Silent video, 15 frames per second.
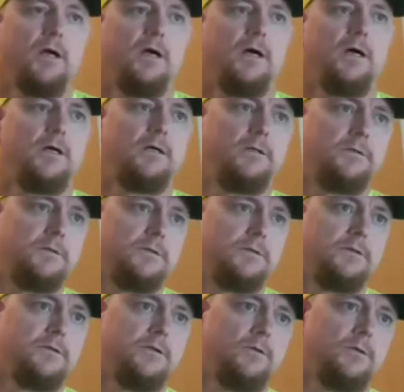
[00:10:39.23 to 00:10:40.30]
uh,
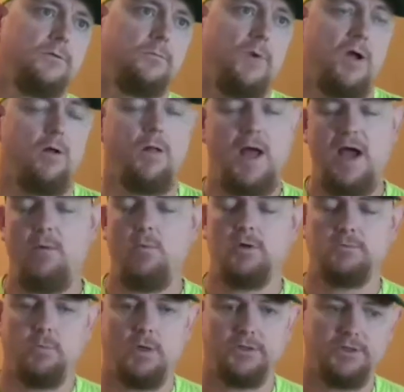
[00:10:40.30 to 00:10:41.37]
I
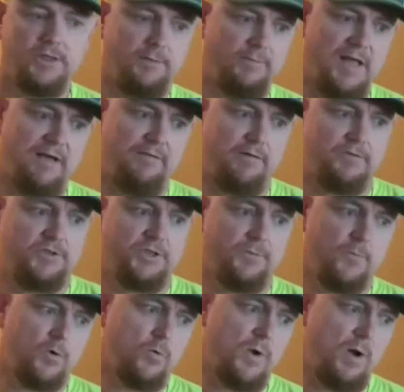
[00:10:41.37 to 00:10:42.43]
was watching him live every Sunday
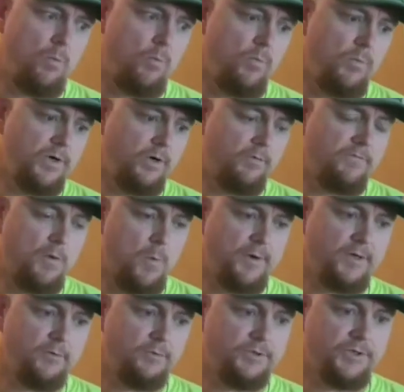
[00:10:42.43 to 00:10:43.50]
morning when if I
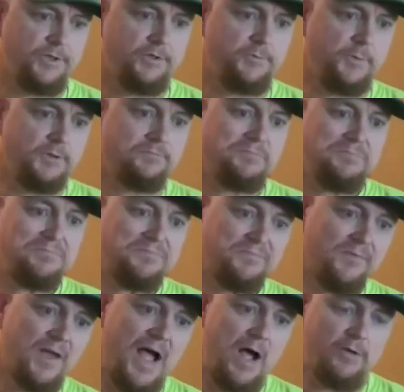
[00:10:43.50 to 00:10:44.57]
wasn't going to church, but
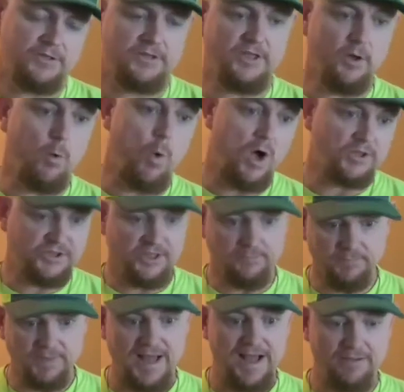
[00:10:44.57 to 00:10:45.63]
I still watch
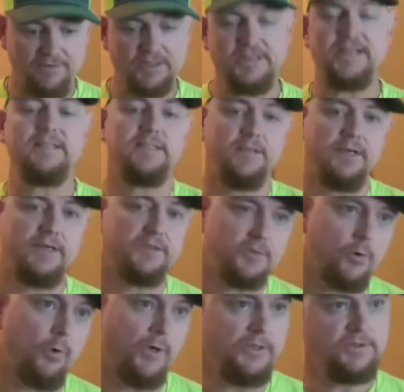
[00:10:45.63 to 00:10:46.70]
him live because he's in
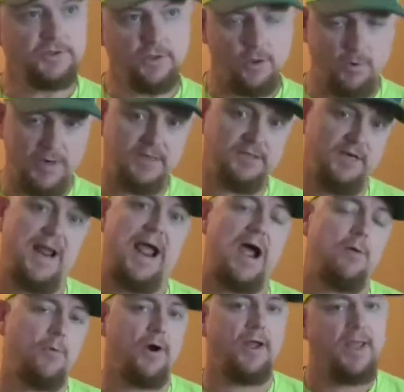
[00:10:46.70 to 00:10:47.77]
Detroit, so he's an
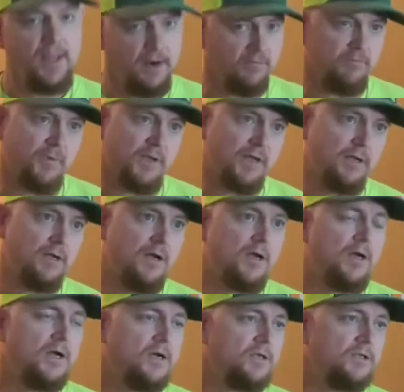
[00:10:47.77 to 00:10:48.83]
hour ahead of me.
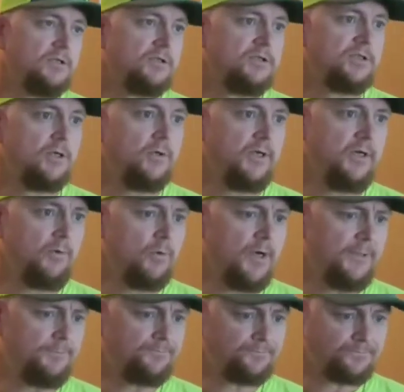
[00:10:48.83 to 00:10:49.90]
So
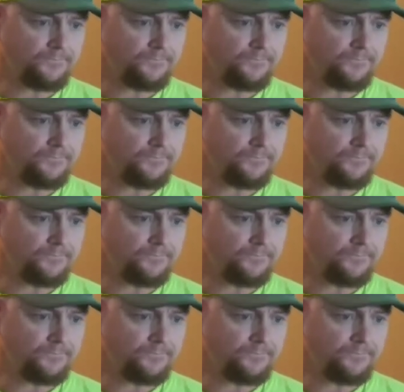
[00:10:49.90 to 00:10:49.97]
anyway,